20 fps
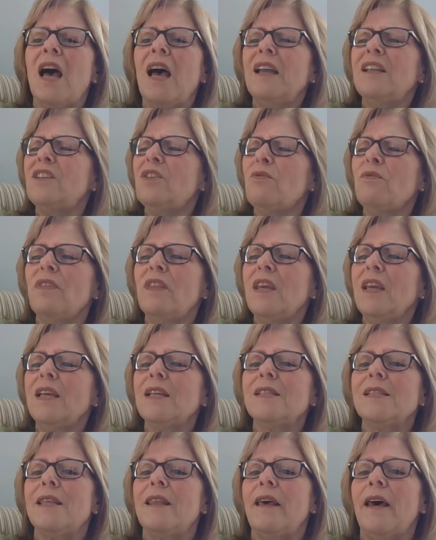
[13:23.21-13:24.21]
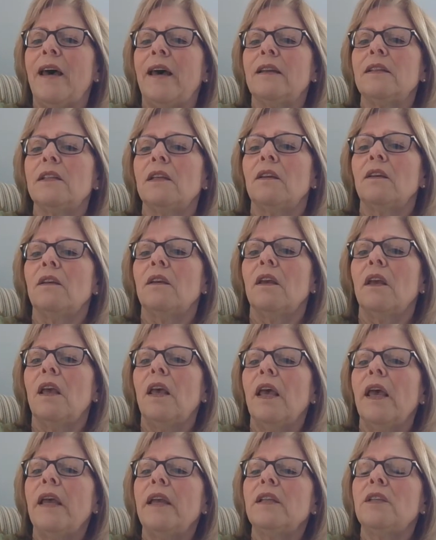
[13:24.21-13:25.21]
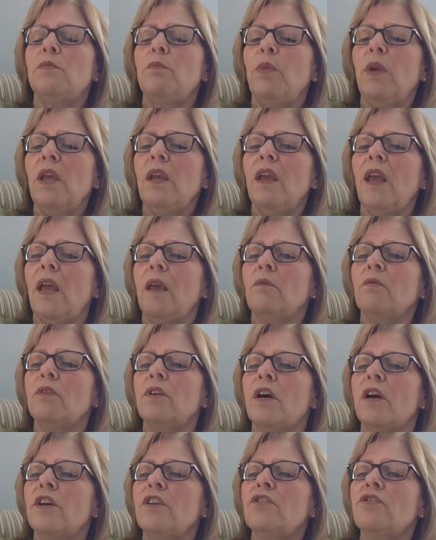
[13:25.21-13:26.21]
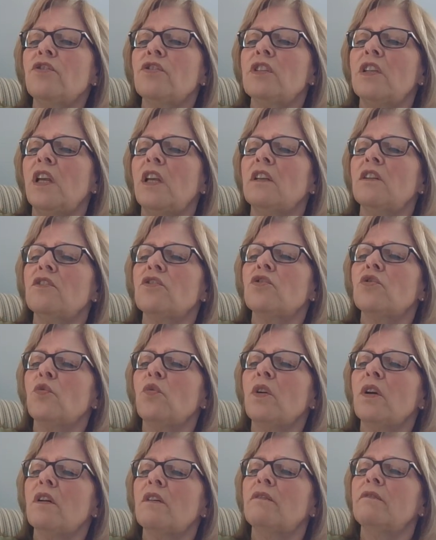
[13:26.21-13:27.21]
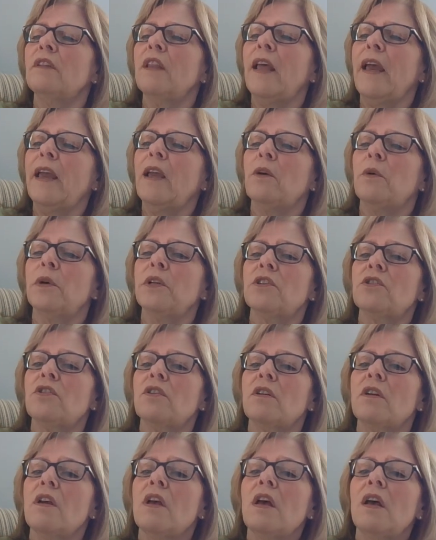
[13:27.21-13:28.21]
"I don't think it's that. It's being able to understand a sort of language.